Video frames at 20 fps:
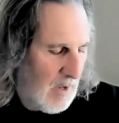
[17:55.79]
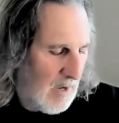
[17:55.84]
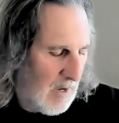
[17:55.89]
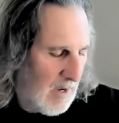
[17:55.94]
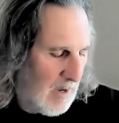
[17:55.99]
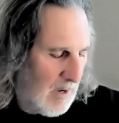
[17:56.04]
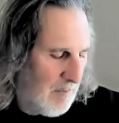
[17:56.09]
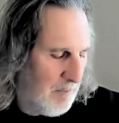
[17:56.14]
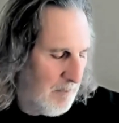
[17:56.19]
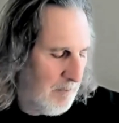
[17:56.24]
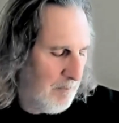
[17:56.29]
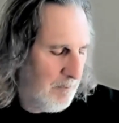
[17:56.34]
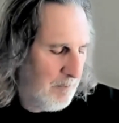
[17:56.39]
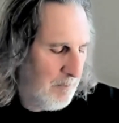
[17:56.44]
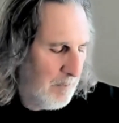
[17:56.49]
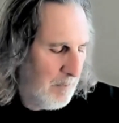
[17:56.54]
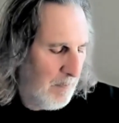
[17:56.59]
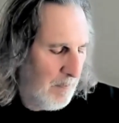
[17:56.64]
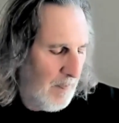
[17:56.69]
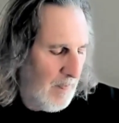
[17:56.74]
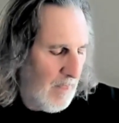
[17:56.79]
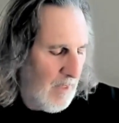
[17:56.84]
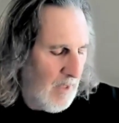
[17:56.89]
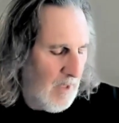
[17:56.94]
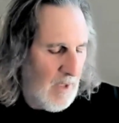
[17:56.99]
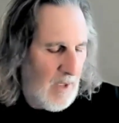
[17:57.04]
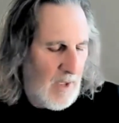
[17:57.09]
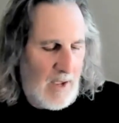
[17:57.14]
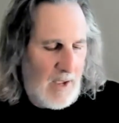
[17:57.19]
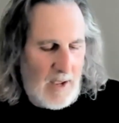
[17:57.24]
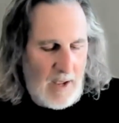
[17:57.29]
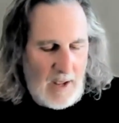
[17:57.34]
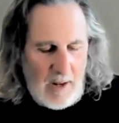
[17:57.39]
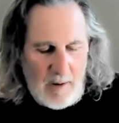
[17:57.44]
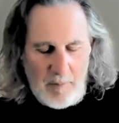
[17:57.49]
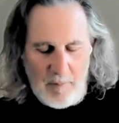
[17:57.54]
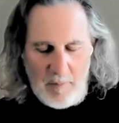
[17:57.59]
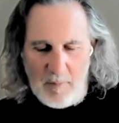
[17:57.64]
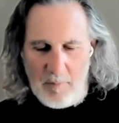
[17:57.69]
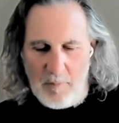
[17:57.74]
And
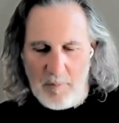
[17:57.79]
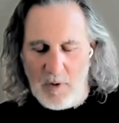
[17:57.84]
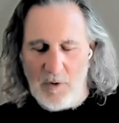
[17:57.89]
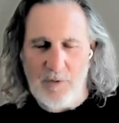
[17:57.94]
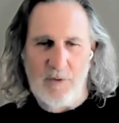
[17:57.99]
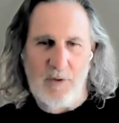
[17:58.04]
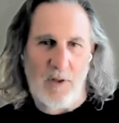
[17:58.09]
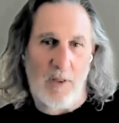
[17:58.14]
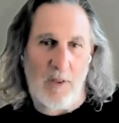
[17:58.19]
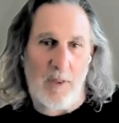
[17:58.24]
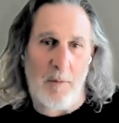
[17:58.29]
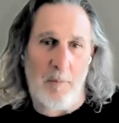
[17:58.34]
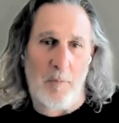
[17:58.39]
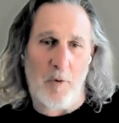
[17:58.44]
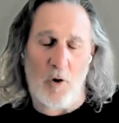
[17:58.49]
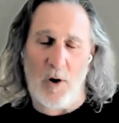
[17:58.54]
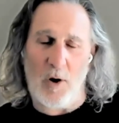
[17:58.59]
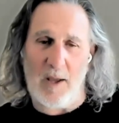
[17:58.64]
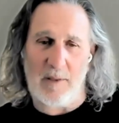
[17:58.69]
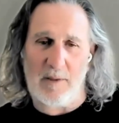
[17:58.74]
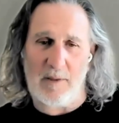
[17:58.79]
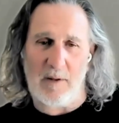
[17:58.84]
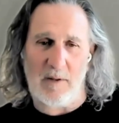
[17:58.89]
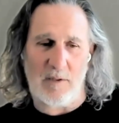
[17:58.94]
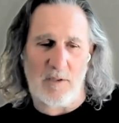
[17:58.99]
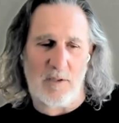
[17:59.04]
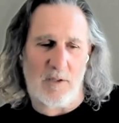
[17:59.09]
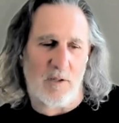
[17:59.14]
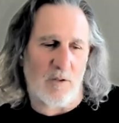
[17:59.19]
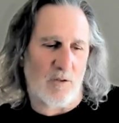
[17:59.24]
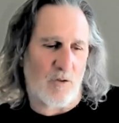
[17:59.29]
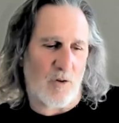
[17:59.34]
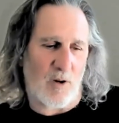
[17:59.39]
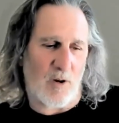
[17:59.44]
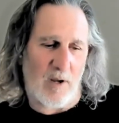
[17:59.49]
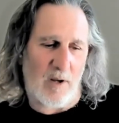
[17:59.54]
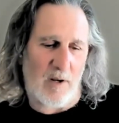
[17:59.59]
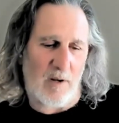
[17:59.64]
most of them are out there still